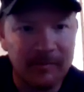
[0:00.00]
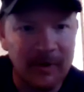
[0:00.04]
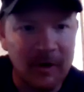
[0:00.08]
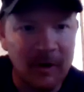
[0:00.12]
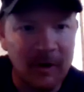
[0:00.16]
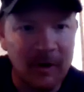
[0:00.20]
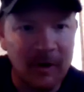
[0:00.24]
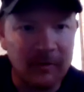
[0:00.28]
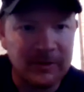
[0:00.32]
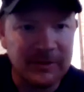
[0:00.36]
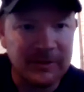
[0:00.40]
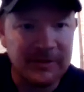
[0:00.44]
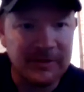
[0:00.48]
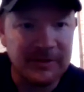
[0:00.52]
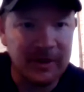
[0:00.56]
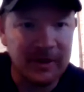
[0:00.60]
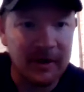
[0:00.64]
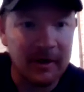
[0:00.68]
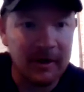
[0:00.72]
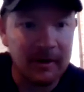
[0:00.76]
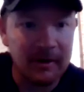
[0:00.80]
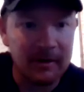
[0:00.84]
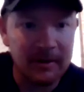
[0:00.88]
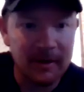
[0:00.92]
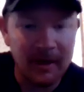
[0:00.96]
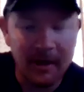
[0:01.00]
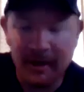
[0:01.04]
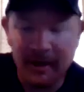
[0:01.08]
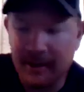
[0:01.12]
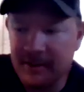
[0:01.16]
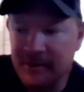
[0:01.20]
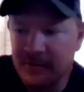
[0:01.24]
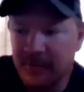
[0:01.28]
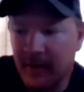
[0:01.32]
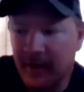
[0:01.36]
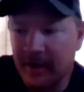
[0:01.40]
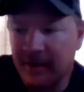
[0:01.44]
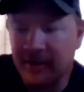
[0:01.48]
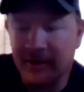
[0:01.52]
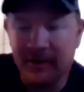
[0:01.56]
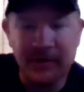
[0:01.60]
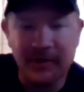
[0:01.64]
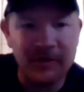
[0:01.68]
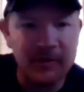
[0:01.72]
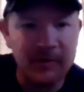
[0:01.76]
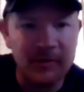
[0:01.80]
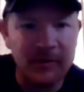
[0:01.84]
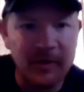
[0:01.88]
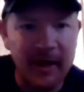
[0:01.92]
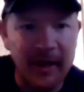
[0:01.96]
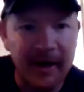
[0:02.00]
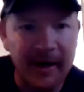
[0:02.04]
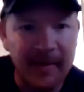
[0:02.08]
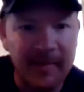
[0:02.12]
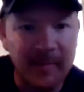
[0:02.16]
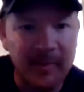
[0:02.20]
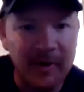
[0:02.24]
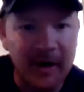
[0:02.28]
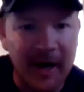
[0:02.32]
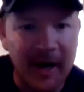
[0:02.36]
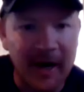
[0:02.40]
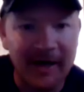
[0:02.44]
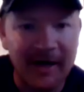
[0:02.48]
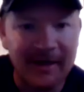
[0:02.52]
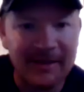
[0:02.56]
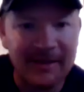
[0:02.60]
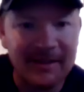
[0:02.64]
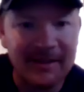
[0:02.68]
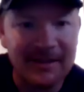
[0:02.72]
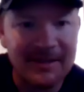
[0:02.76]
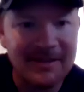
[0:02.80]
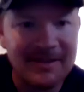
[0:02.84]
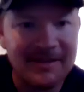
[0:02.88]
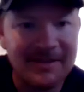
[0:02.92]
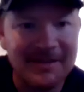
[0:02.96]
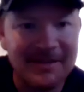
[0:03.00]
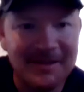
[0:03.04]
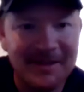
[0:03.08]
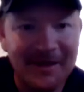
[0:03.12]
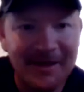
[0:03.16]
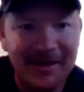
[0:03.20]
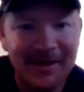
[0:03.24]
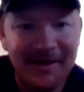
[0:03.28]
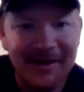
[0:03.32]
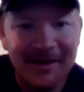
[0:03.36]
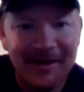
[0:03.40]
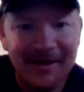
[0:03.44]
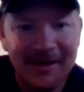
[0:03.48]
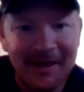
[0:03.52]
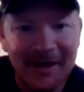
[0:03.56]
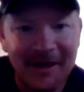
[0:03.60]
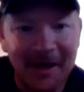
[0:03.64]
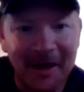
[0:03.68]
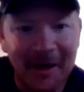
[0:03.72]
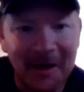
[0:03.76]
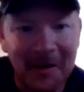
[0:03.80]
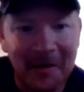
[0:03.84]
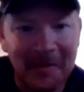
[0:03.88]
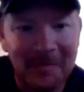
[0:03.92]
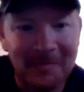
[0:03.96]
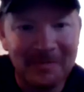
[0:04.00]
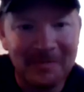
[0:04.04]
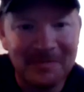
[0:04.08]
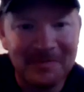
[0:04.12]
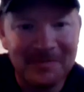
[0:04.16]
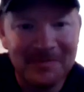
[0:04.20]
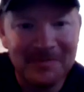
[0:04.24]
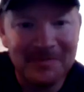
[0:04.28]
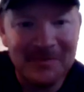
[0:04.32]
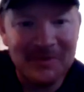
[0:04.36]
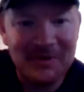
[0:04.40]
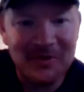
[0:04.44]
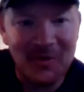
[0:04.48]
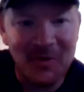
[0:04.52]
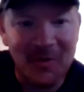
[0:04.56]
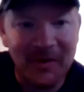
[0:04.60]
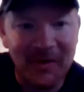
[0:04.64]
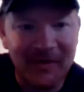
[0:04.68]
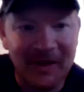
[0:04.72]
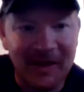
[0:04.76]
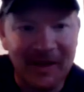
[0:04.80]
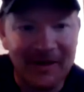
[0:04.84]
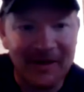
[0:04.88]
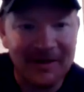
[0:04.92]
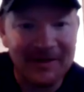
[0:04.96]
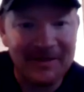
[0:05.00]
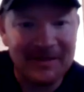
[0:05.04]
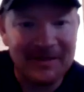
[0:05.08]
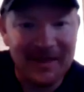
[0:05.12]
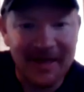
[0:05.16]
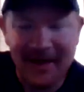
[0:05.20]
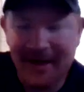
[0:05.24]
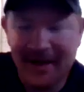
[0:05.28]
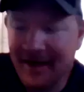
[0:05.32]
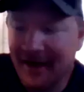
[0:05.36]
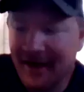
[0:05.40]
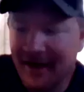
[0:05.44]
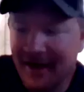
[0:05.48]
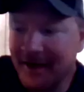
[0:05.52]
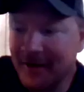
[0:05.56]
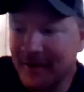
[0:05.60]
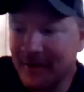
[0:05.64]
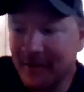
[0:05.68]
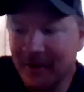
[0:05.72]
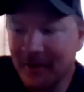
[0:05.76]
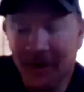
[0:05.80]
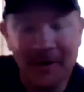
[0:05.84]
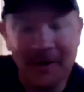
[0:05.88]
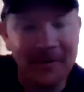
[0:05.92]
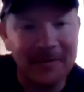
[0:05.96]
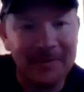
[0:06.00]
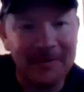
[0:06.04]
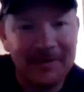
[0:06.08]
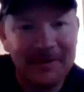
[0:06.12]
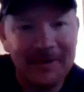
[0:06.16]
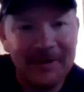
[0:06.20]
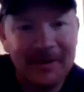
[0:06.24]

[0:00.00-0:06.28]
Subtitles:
coaches are expected to do that at practice. So what that looks like, I don't know.